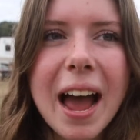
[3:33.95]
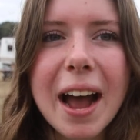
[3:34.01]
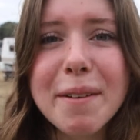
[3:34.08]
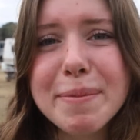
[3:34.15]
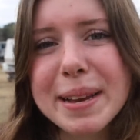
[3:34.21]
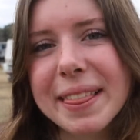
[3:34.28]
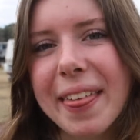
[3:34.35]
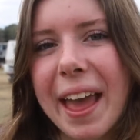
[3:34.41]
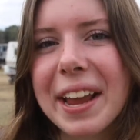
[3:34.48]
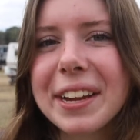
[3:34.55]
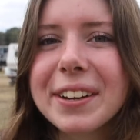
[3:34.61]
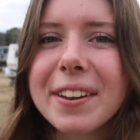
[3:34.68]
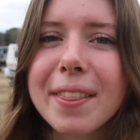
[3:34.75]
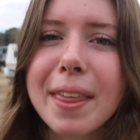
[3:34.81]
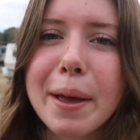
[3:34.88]
a big
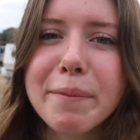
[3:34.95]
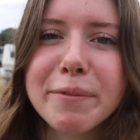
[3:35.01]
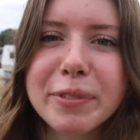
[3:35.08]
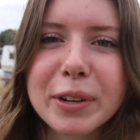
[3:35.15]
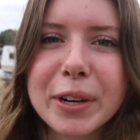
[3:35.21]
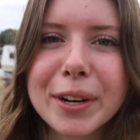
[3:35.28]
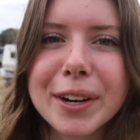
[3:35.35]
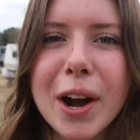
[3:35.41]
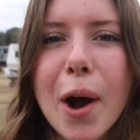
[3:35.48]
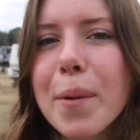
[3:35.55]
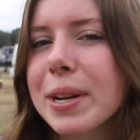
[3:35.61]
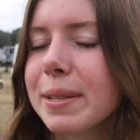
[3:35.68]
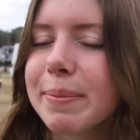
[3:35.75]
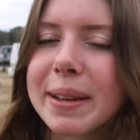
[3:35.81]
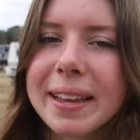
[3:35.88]
thank you to them for
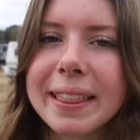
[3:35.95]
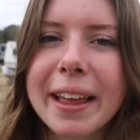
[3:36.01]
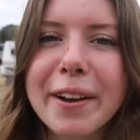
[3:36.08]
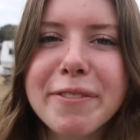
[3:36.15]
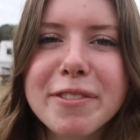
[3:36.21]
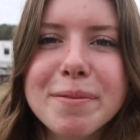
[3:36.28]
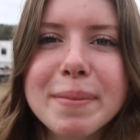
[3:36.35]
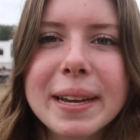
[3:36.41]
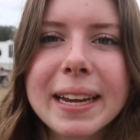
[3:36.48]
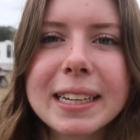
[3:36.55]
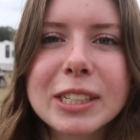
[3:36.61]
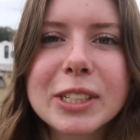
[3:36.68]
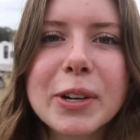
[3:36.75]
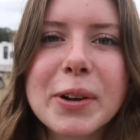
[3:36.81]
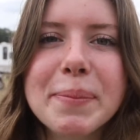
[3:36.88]
always being there for
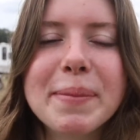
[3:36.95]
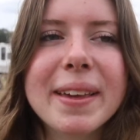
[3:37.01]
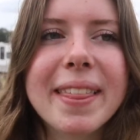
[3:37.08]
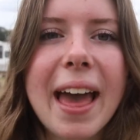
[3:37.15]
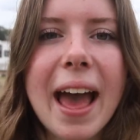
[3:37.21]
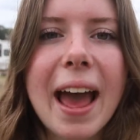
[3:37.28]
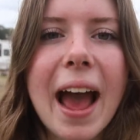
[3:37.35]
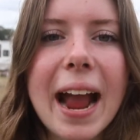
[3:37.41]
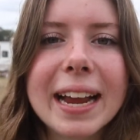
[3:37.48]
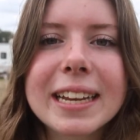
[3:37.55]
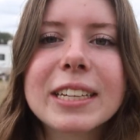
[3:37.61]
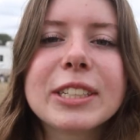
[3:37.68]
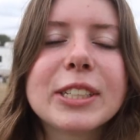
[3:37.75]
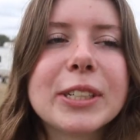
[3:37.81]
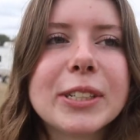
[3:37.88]
me and showing me that I
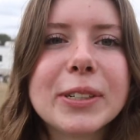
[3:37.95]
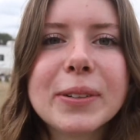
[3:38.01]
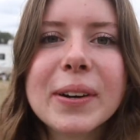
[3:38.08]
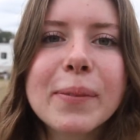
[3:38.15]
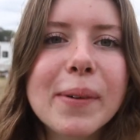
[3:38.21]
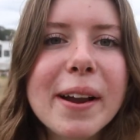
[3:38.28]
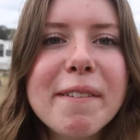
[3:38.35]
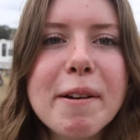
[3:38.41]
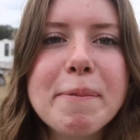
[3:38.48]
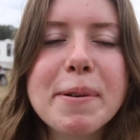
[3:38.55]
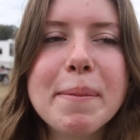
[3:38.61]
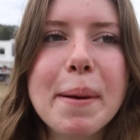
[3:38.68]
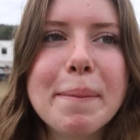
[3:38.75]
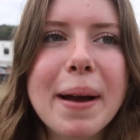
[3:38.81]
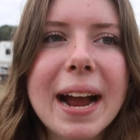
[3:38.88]
can do whatever I
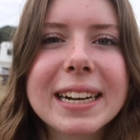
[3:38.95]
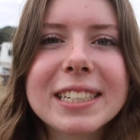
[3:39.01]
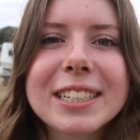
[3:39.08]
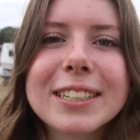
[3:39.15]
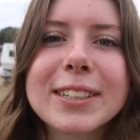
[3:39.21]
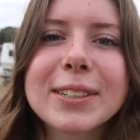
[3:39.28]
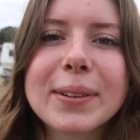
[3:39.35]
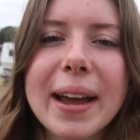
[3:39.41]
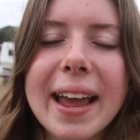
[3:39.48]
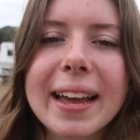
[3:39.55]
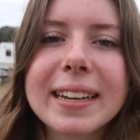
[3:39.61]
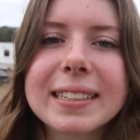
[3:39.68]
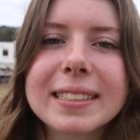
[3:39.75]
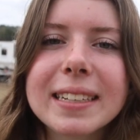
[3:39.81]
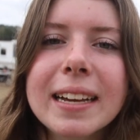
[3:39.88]
put my mind to.
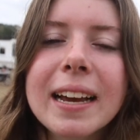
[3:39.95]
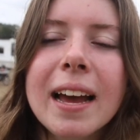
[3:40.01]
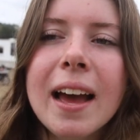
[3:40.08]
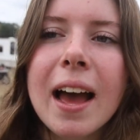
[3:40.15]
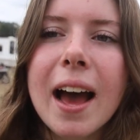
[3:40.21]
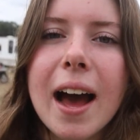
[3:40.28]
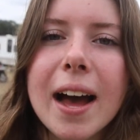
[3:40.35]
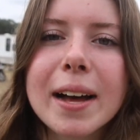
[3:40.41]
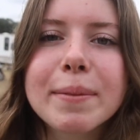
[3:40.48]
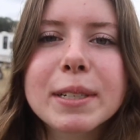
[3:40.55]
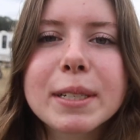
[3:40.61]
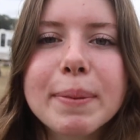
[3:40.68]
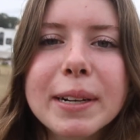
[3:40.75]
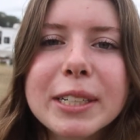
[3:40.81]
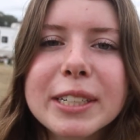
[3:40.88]
And um,
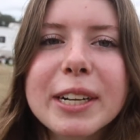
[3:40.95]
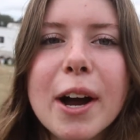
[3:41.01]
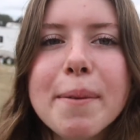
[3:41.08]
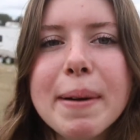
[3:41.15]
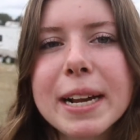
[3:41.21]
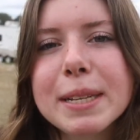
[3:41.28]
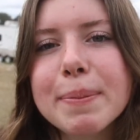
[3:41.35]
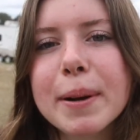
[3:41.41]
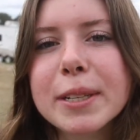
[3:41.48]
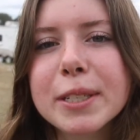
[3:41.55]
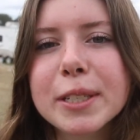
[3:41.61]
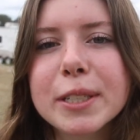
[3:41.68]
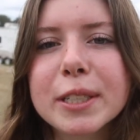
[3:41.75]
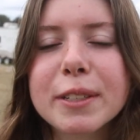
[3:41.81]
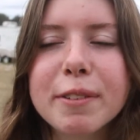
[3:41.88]
especially all my
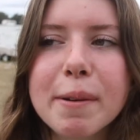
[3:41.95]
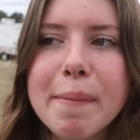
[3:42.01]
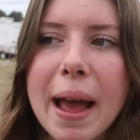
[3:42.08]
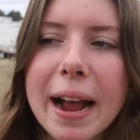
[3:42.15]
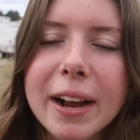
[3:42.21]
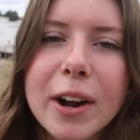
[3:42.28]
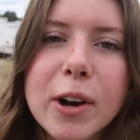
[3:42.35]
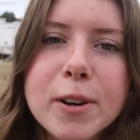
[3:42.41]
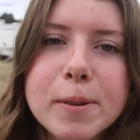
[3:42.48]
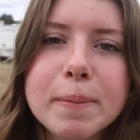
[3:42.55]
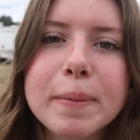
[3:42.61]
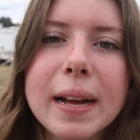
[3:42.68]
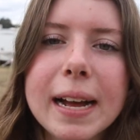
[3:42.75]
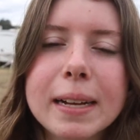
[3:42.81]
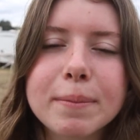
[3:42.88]
sponsors from back
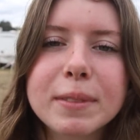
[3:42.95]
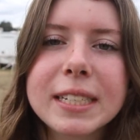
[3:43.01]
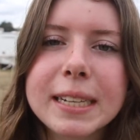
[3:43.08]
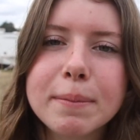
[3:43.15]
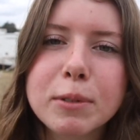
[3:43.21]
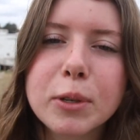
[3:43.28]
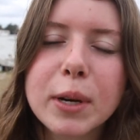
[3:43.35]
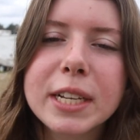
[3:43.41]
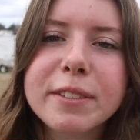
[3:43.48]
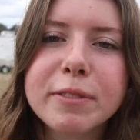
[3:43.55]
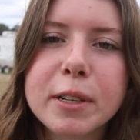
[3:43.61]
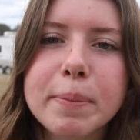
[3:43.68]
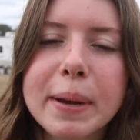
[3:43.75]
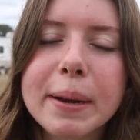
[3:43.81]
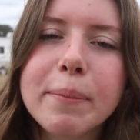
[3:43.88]
home, um, Team Toys
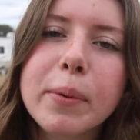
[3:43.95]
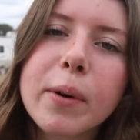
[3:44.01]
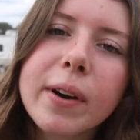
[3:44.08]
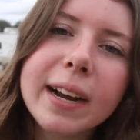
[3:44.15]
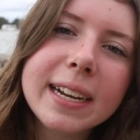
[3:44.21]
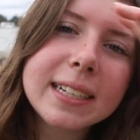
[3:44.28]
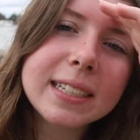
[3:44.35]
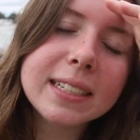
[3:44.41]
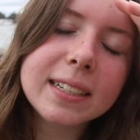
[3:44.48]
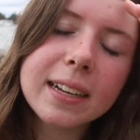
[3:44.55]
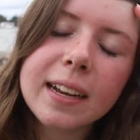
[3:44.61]
for Big Boys,